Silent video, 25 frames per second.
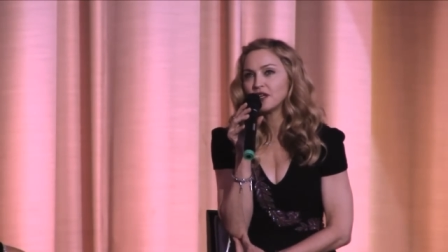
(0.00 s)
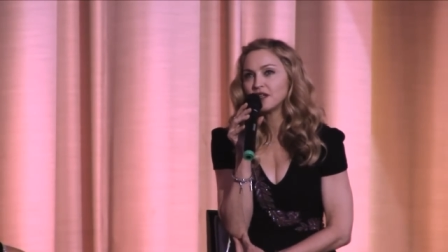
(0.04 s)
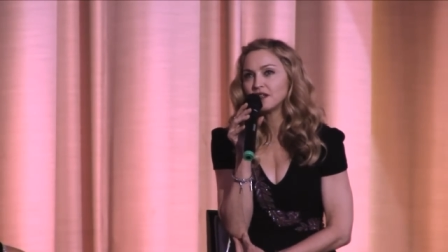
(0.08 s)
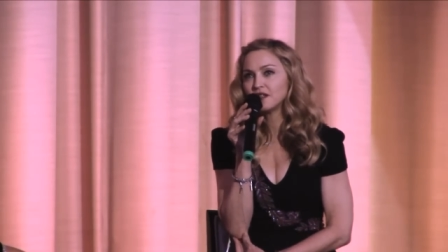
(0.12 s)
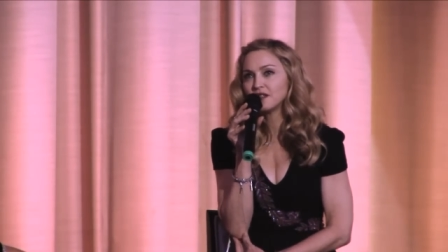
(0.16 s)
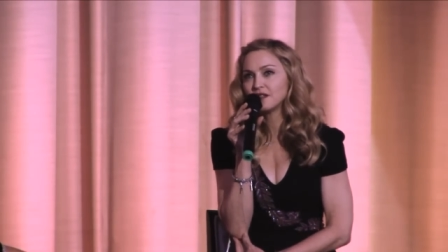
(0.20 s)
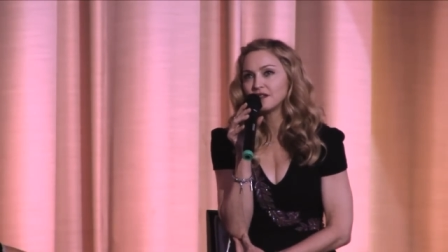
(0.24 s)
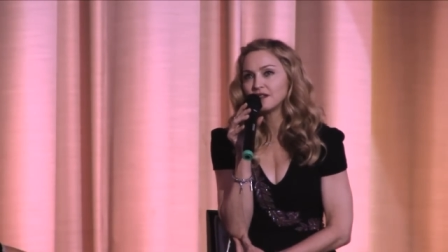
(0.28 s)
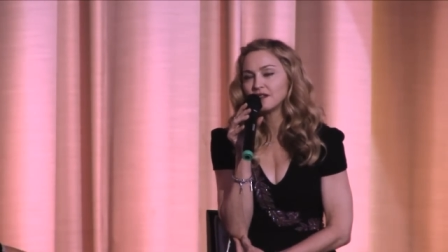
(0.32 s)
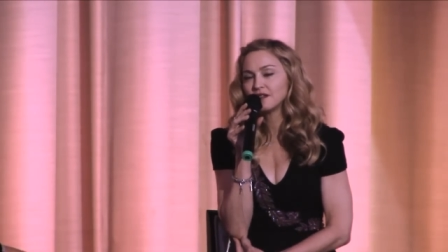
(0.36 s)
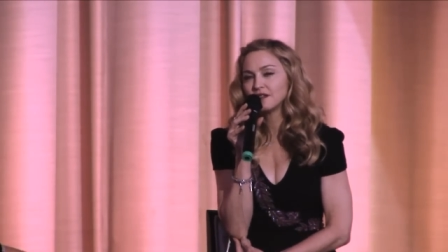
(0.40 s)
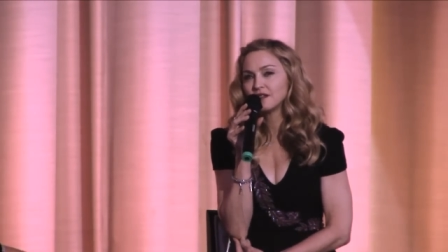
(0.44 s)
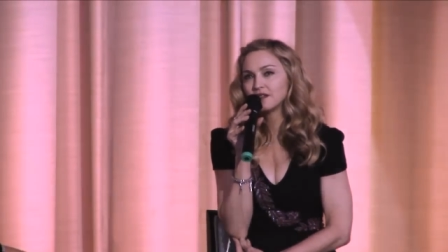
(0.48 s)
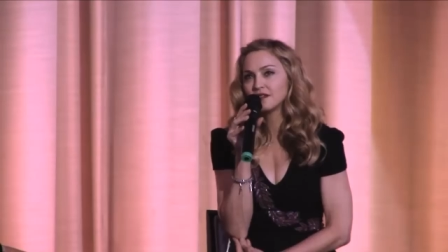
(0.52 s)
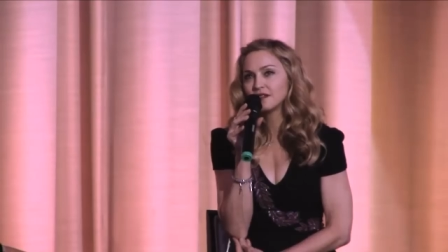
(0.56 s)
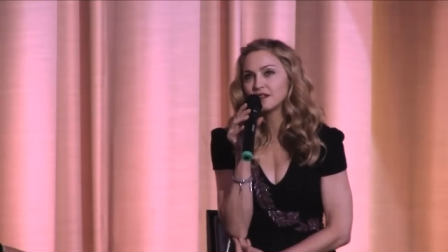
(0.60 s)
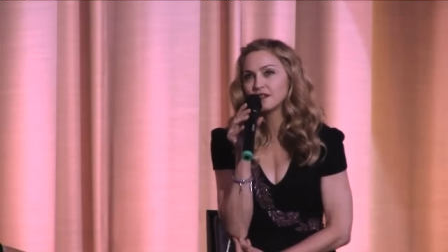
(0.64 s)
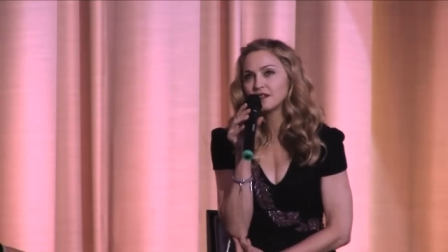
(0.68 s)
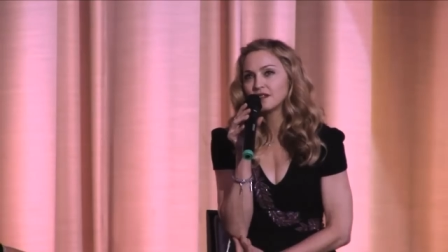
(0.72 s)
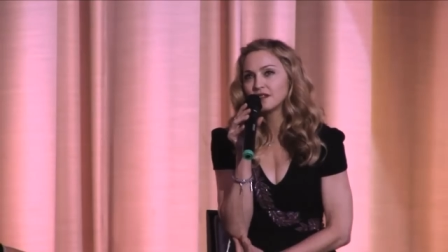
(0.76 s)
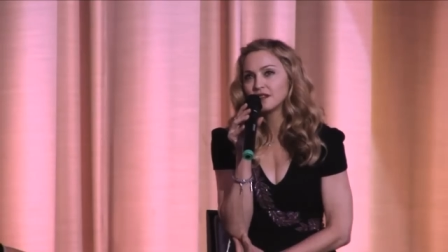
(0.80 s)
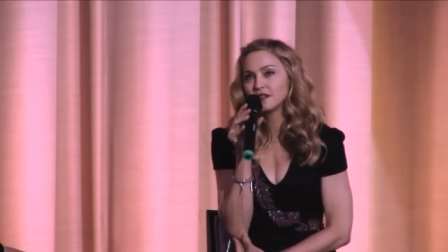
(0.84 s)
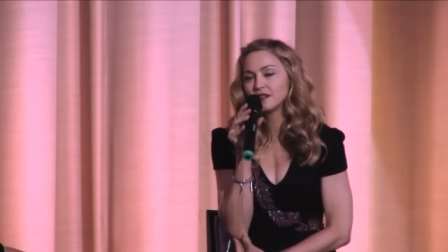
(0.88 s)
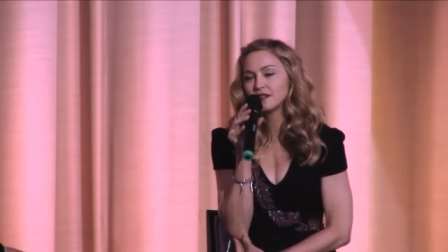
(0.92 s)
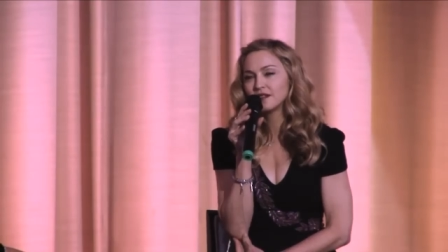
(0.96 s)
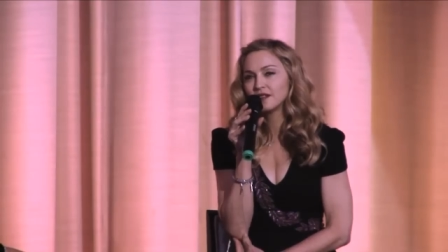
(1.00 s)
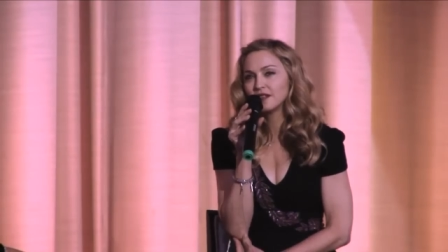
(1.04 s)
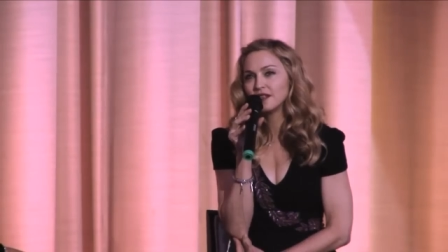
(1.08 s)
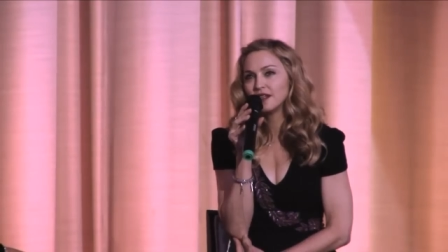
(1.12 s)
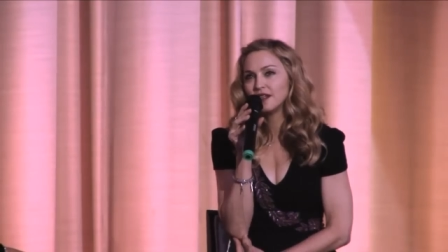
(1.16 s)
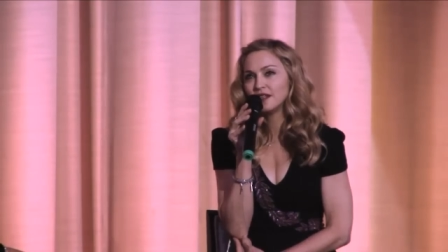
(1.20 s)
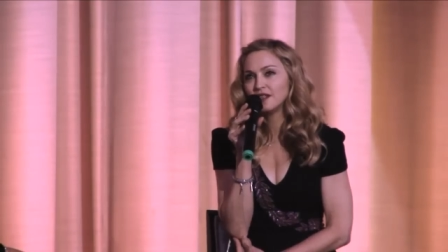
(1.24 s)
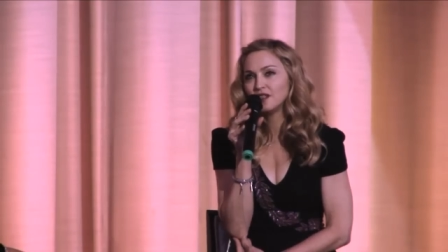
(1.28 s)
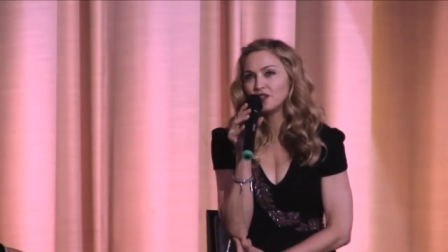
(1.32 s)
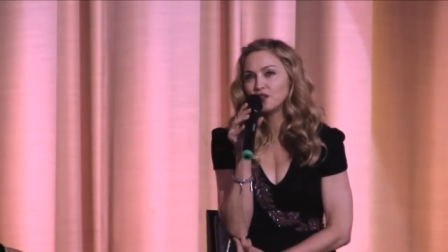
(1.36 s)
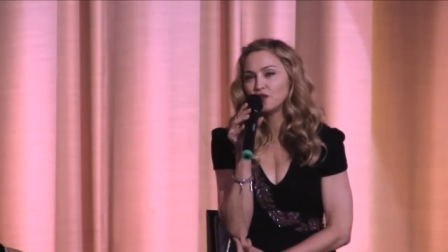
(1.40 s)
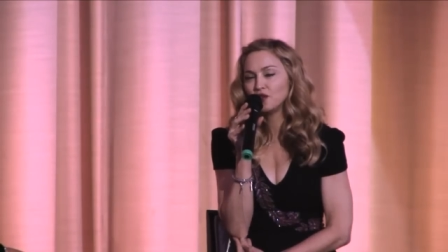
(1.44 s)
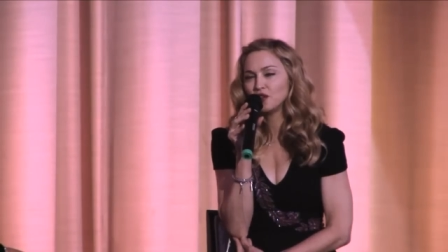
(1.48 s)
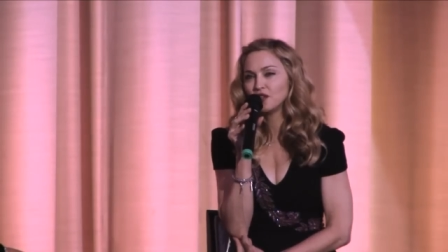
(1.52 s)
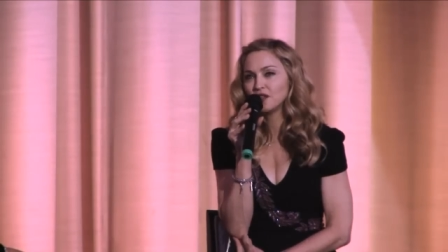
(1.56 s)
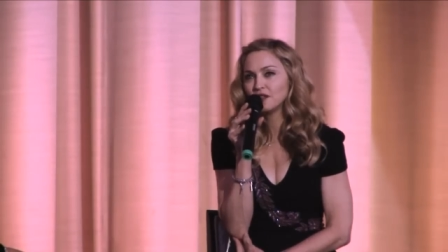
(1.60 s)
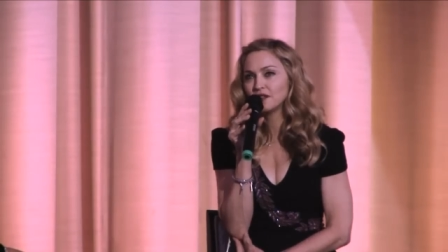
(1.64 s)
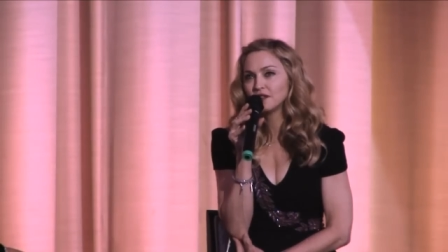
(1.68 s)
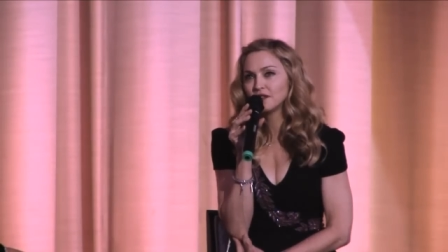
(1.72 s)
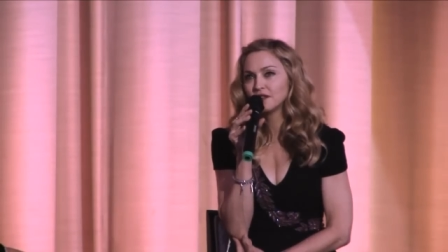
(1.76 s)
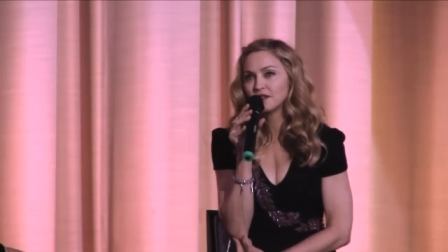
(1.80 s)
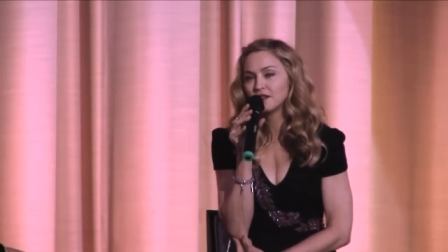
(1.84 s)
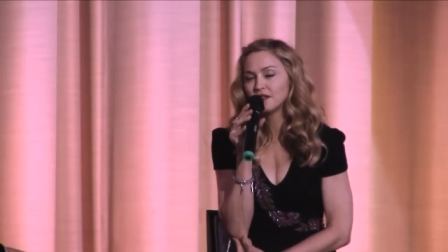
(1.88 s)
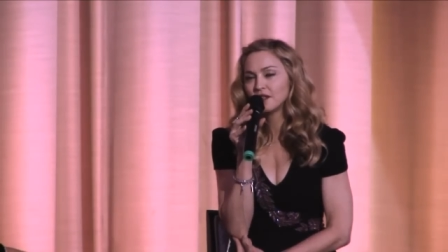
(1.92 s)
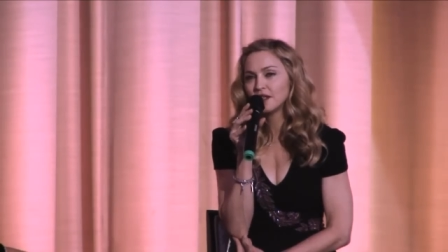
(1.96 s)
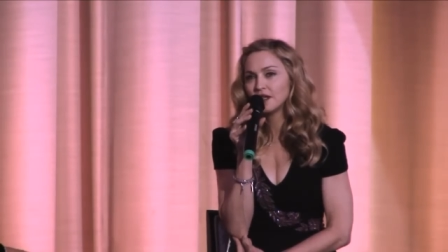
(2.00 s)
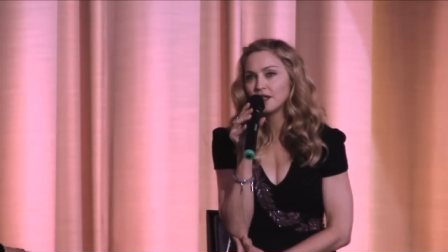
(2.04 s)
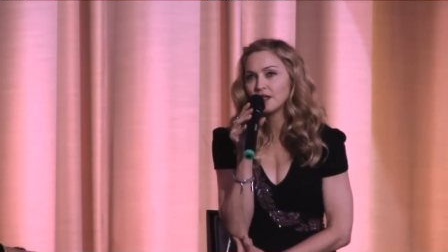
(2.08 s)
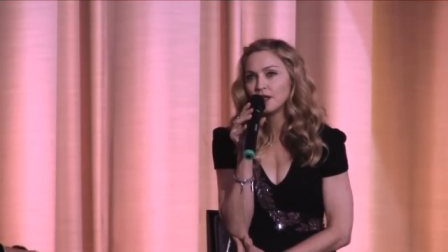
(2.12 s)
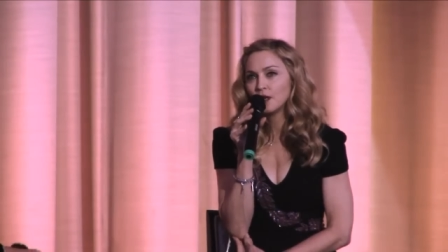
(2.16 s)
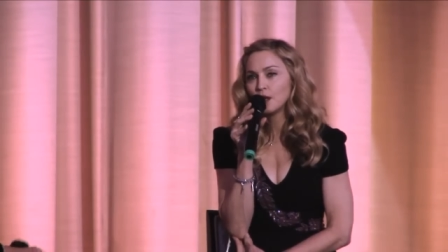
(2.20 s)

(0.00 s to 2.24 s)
and it, you can